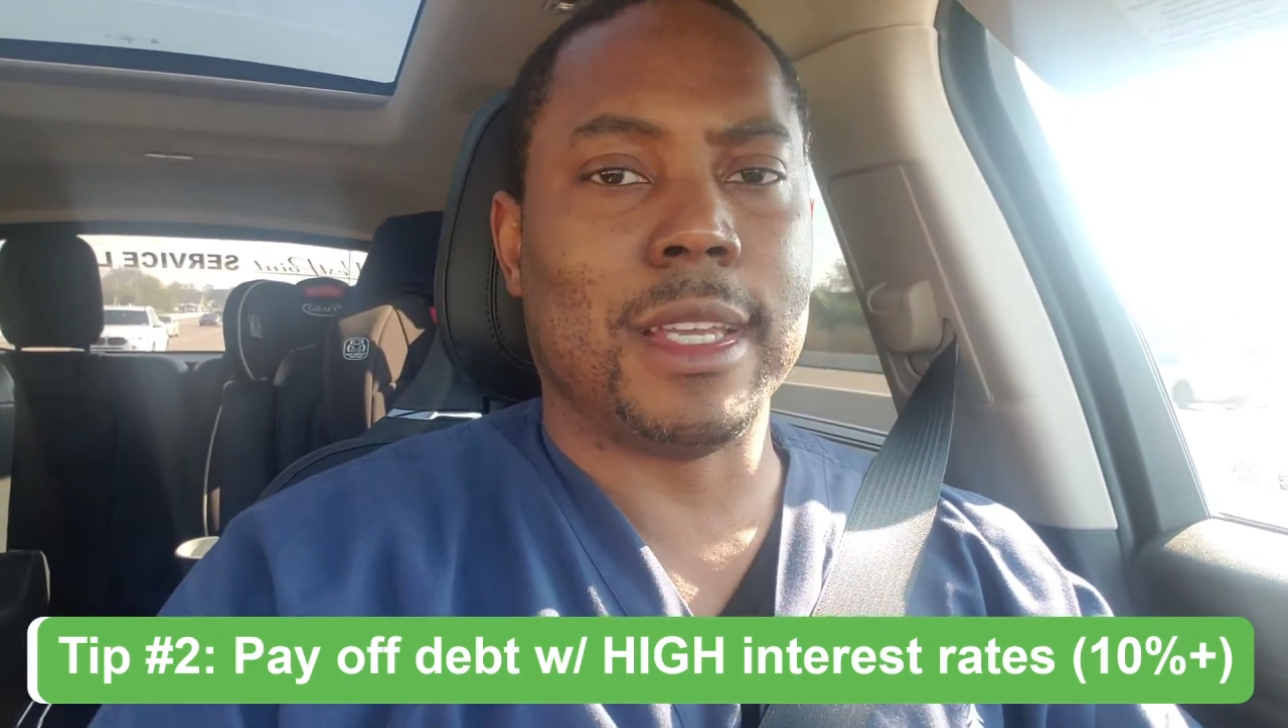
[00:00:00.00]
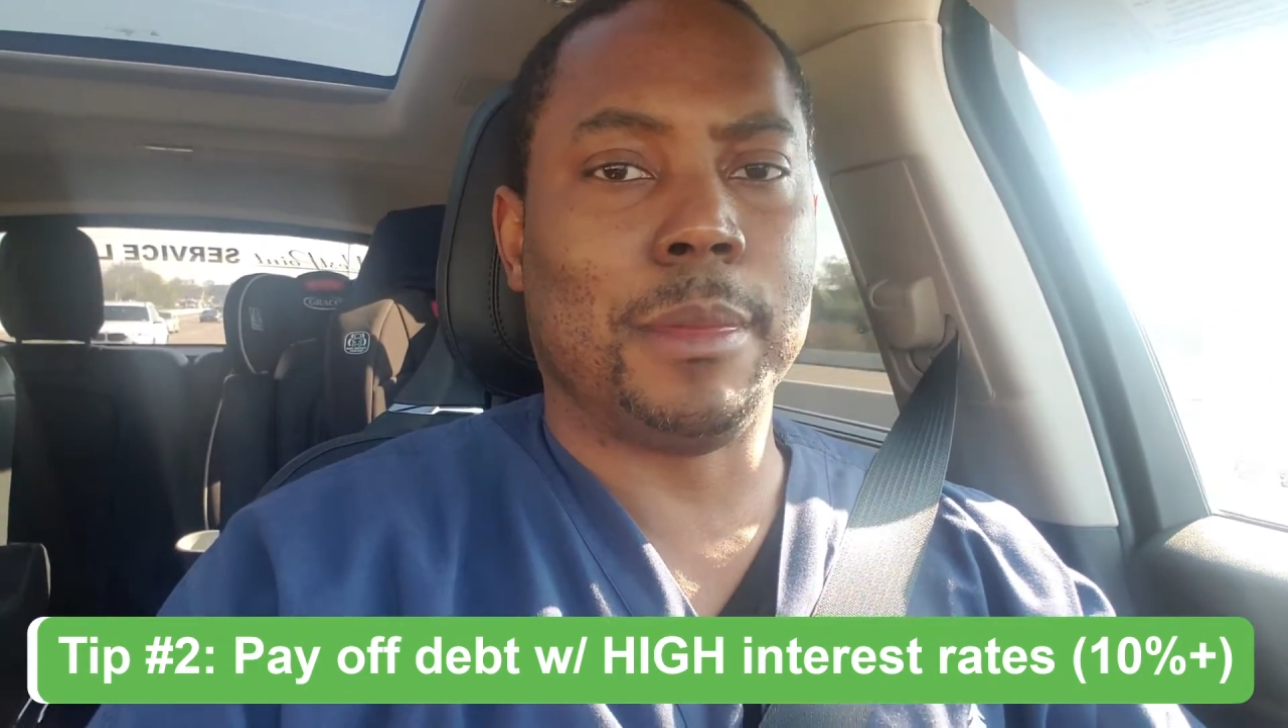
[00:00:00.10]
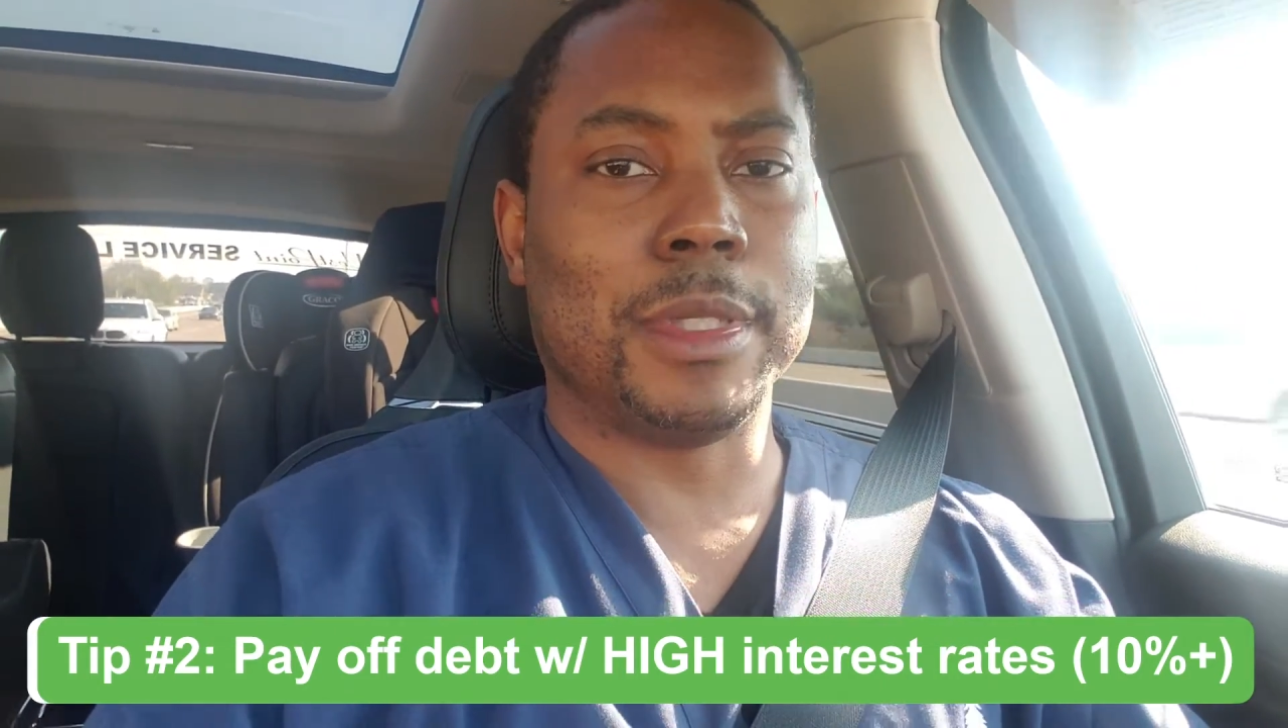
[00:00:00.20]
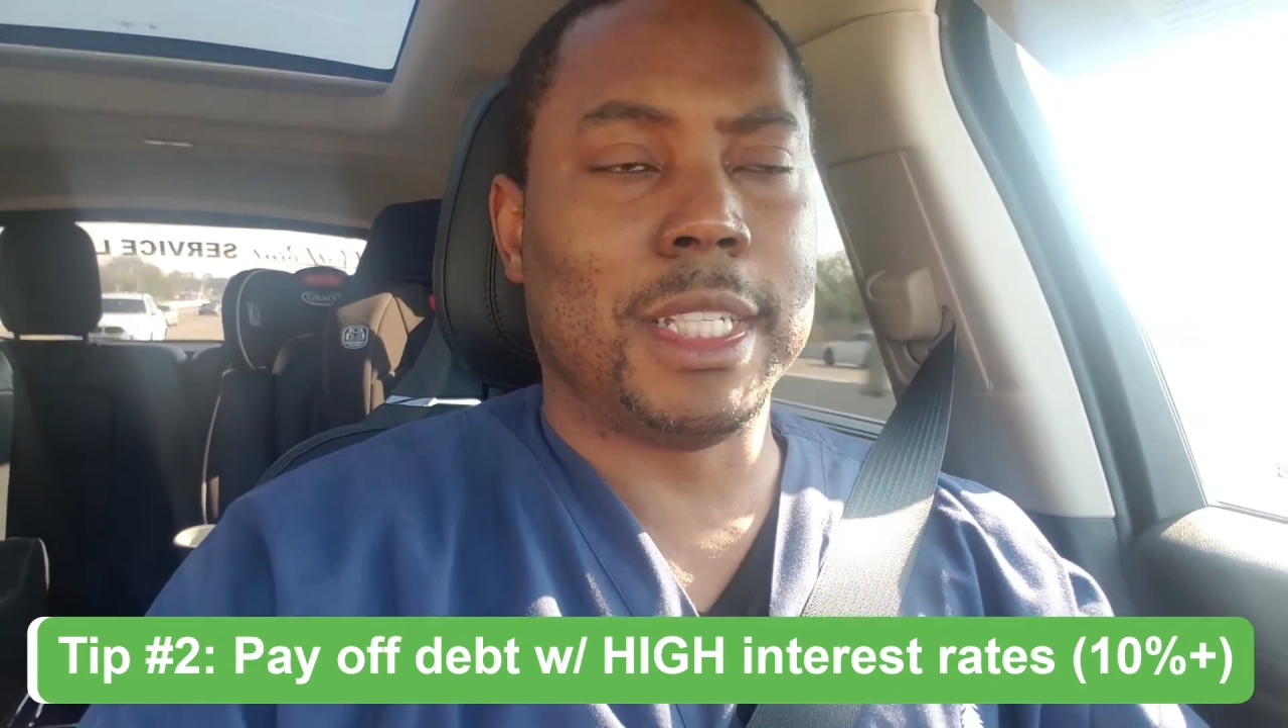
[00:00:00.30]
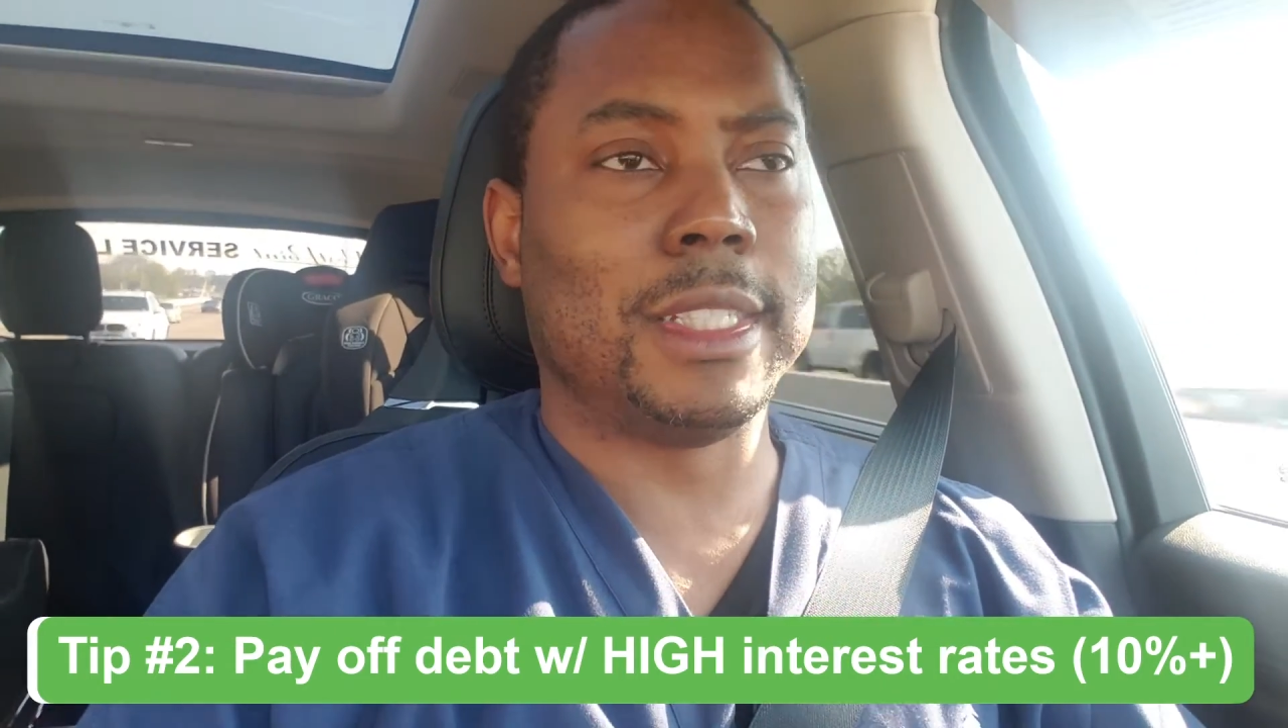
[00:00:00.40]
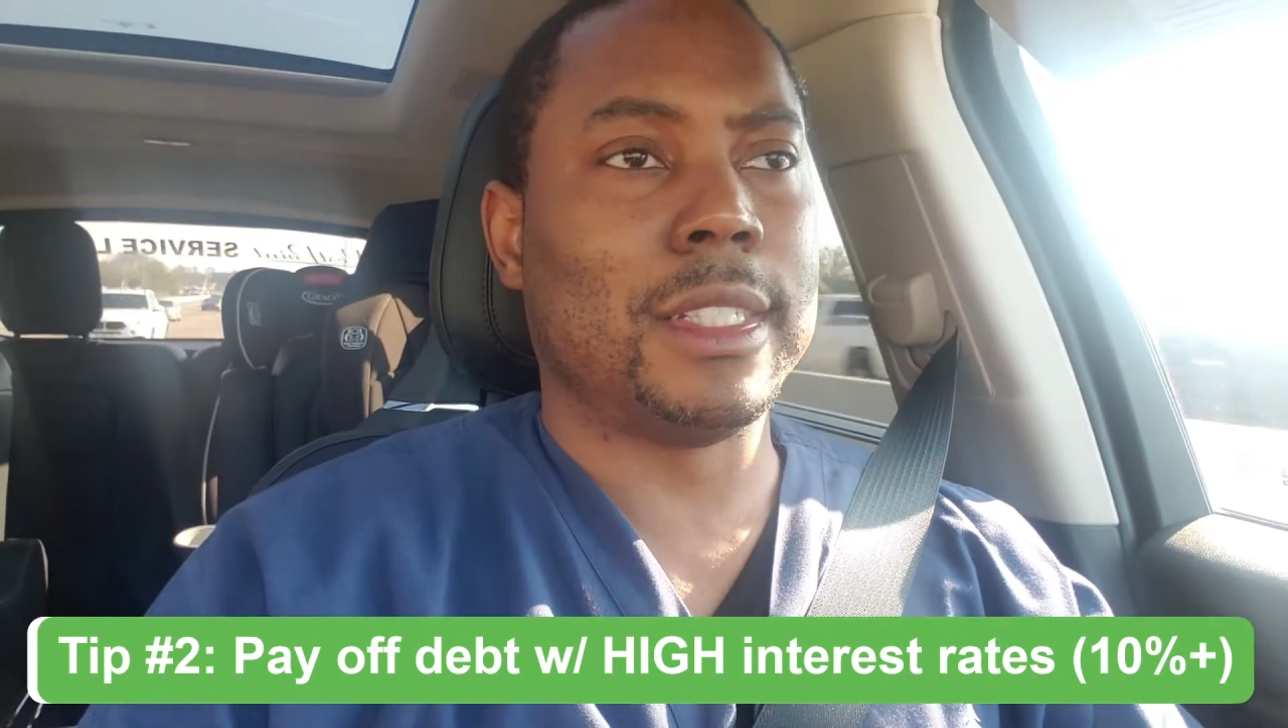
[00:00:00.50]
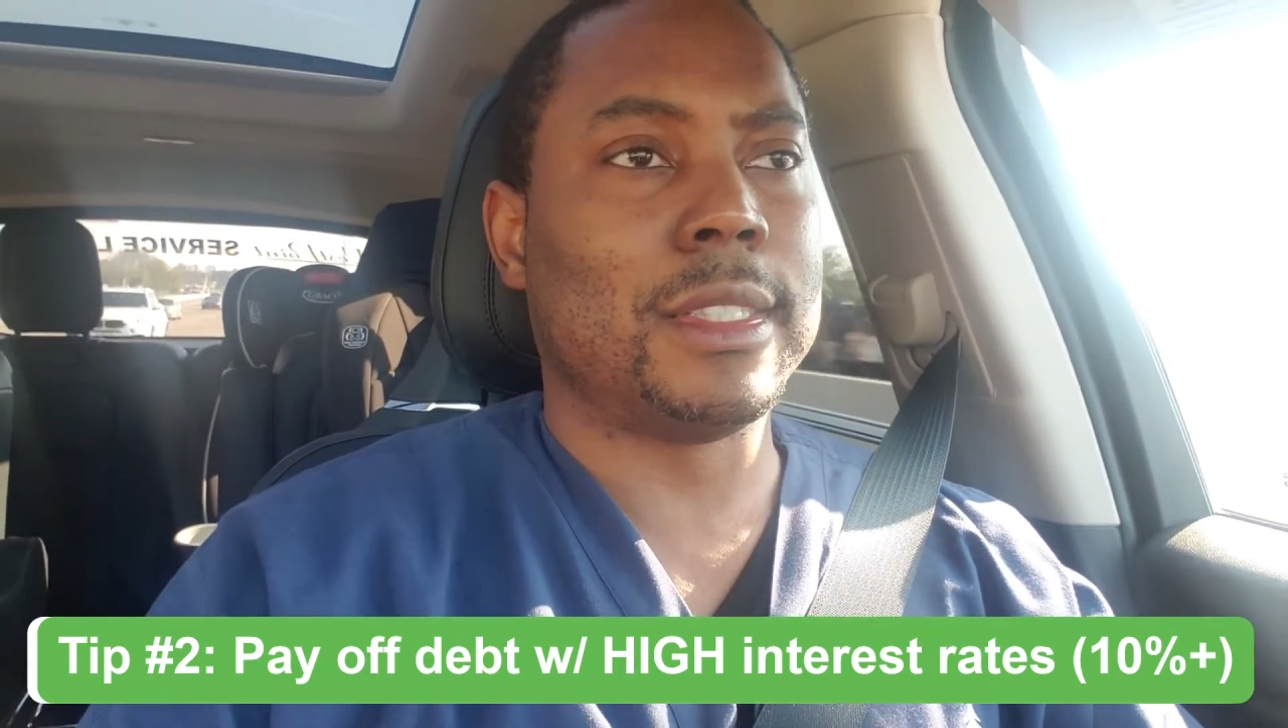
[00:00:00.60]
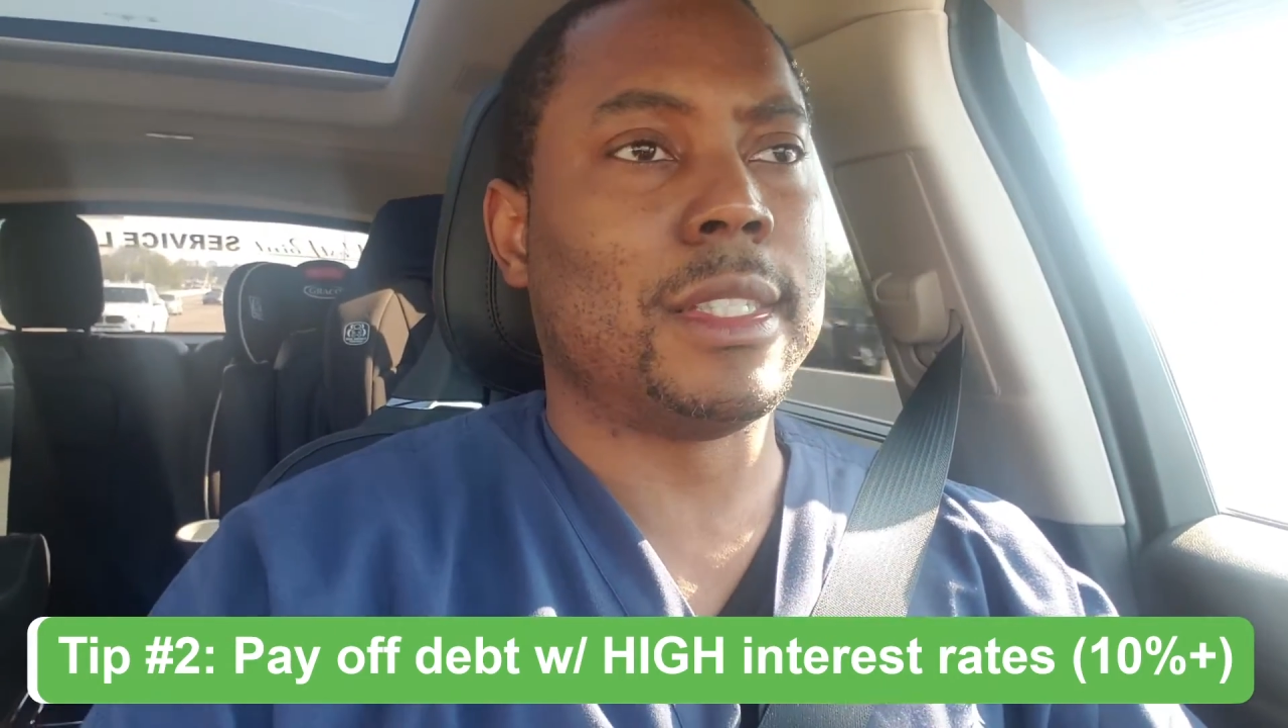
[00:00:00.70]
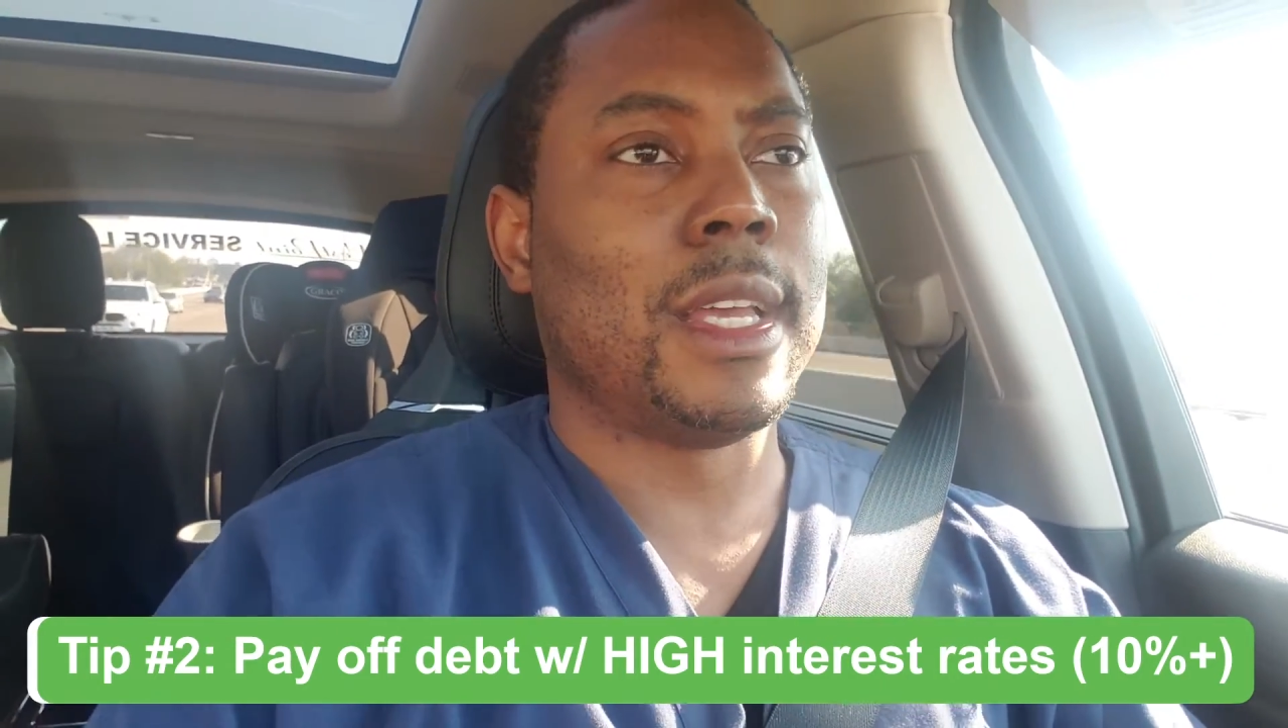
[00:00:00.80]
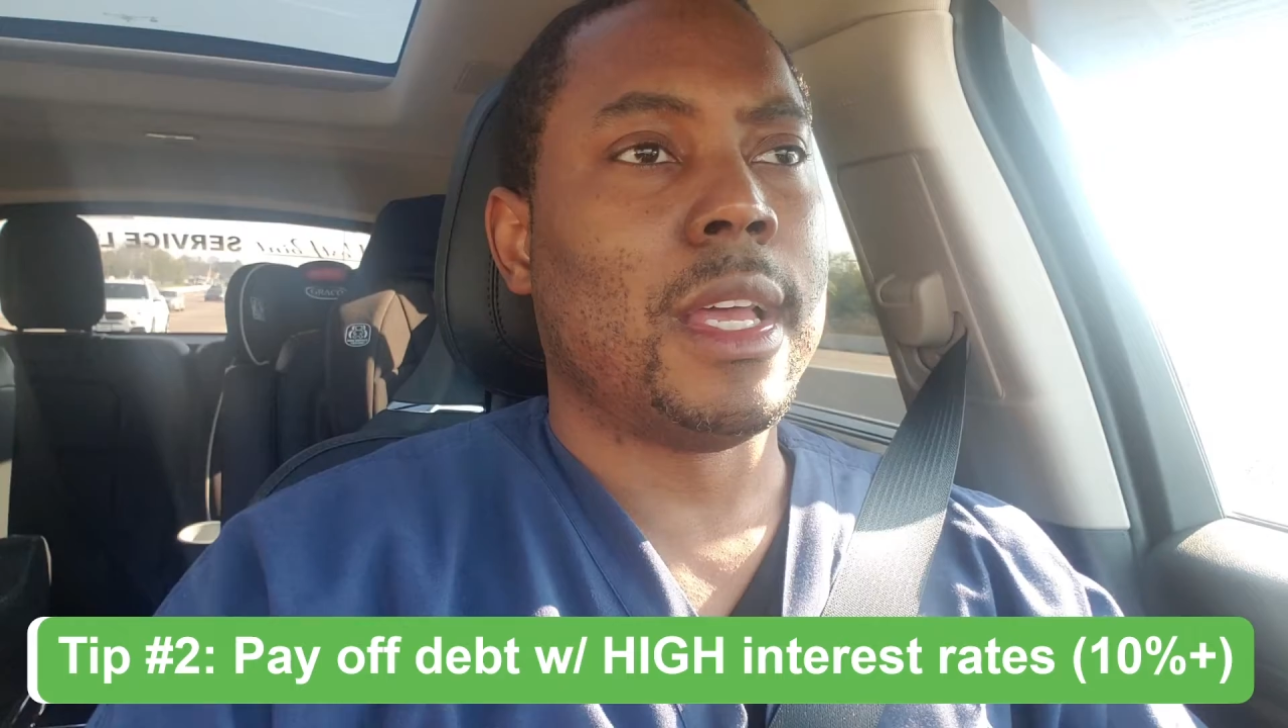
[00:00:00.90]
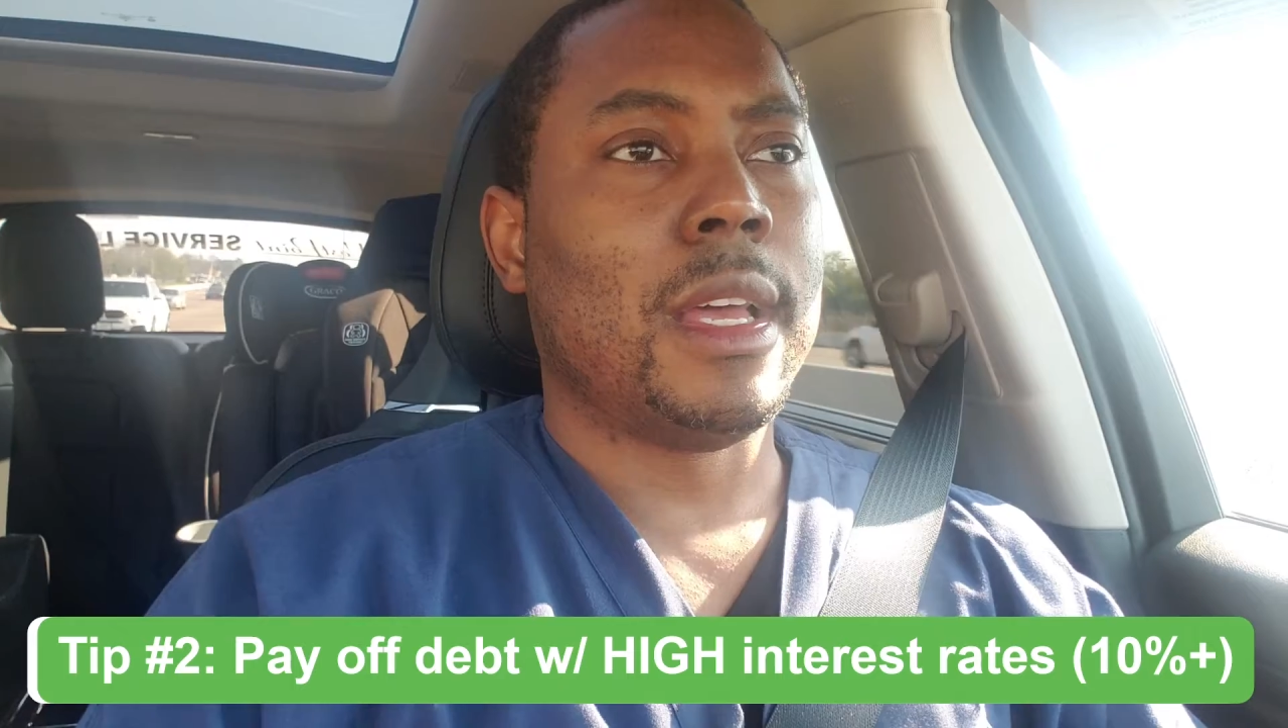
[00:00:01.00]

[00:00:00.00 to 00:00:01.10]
double digits,